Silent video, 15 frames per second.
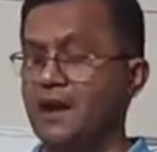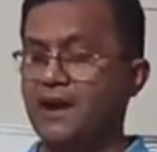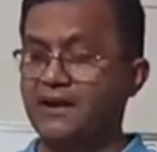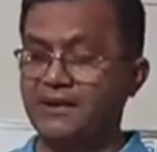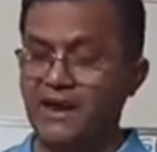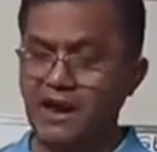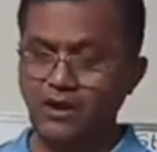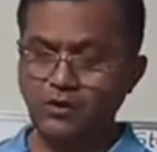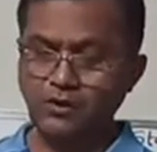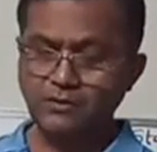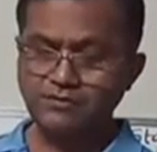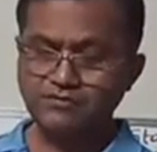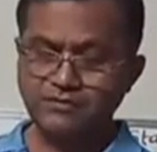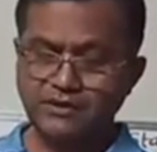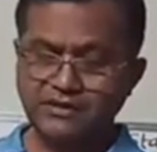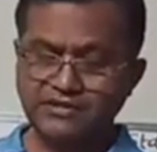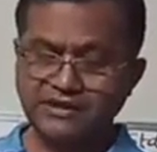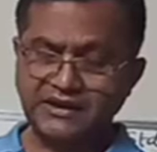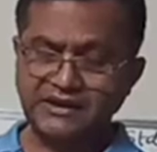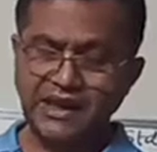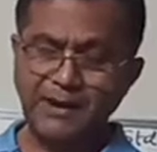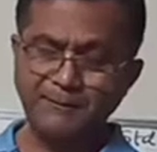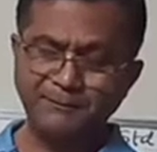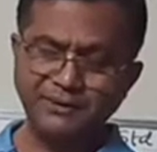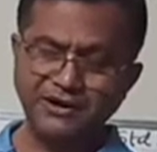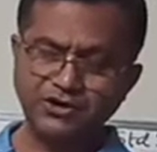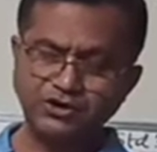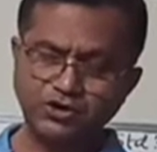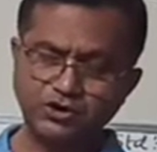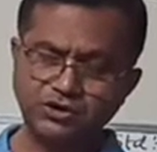And now that
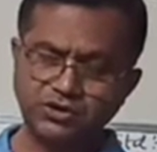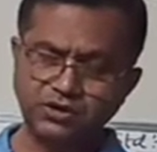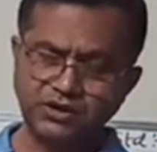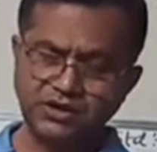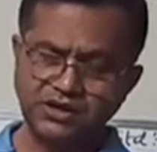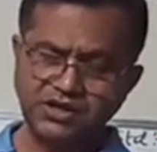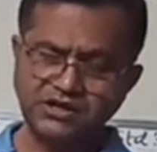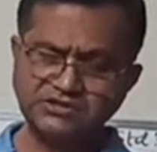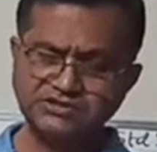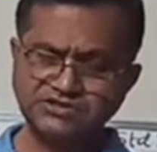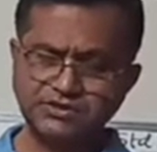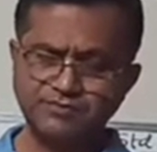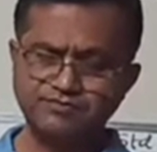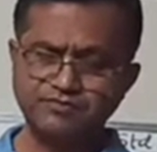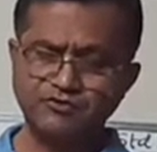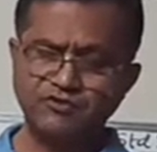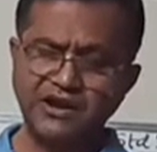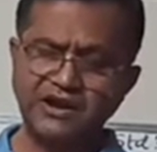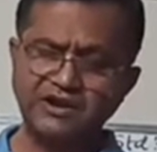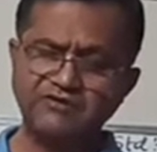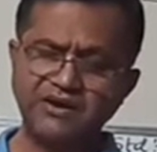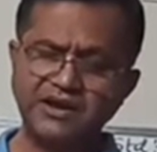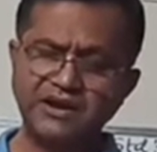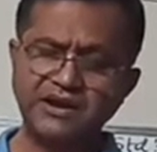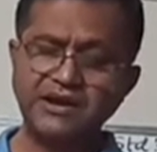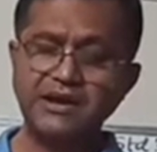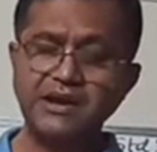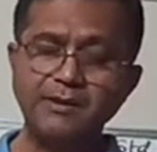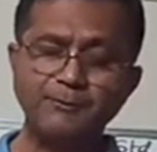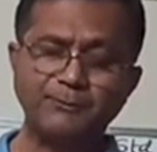amplitude is very,
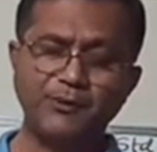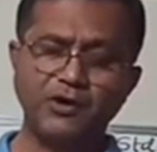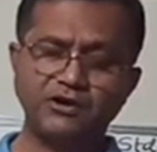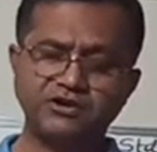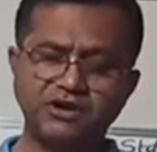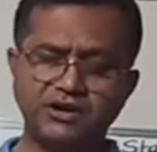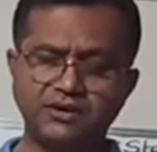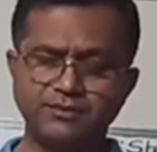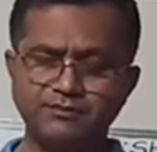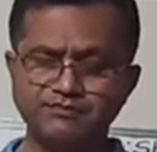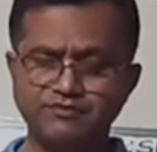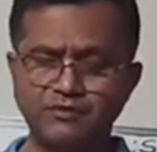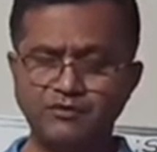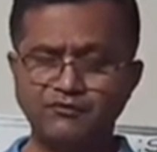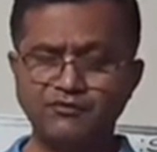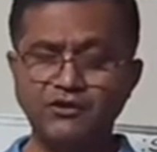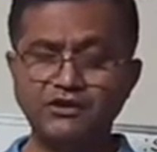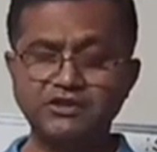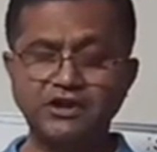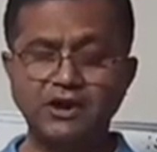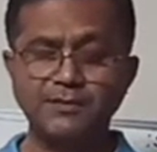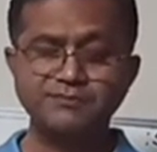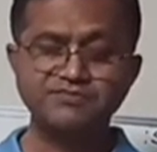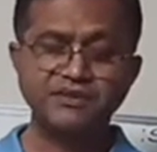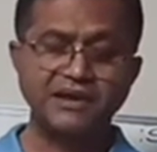very important for the